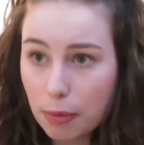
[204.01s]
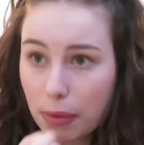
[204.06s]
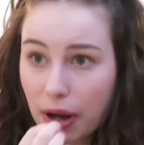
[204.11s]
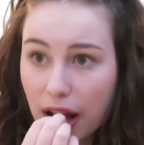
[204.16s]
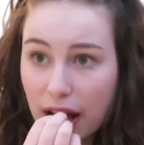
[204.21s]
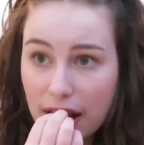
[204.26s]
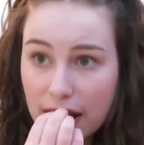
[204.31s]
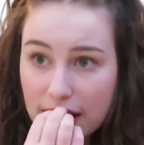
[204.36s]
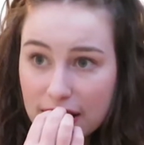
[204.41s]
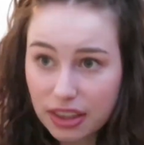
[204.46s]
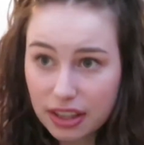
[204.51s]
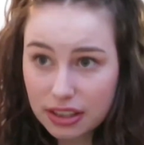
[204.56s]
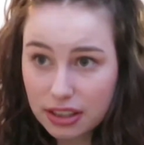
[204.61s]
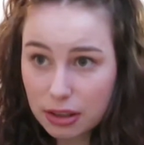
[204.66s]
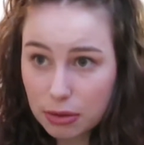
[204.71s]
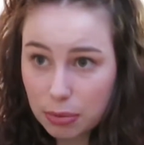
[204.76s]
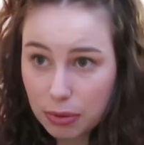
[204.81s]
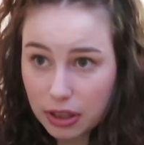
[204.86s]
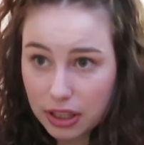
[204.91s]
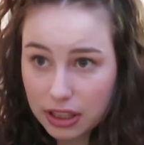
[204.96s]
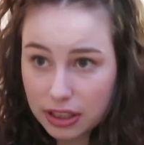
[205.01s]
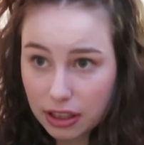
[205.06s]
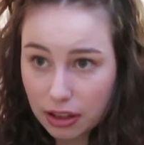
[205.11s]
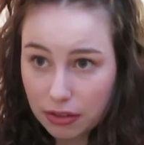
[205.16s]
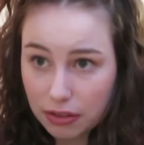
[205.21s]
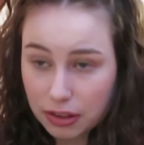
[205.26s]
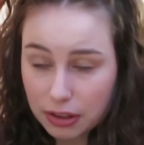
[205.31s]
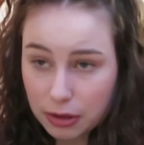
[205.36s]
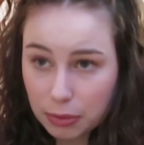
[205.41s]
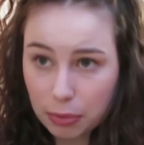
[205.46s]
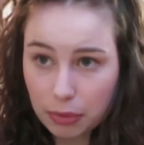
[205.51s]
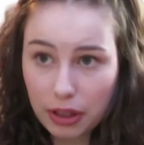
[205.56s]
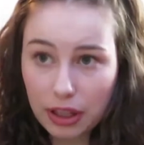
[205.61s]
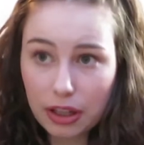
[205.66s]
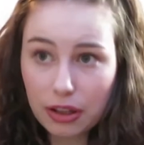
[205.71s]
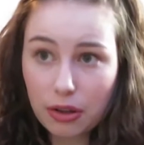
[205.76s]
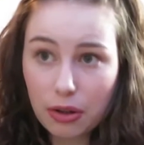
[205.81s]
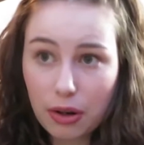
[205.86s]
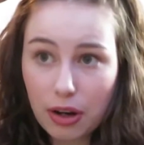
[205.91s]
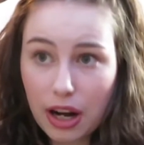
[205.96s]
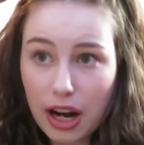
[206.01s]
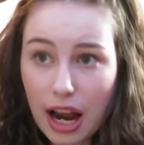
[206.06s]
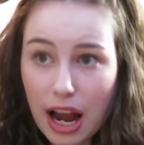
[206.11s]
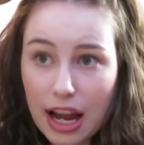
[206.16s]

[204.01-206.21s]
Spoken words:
but this is pretty self-explanatory.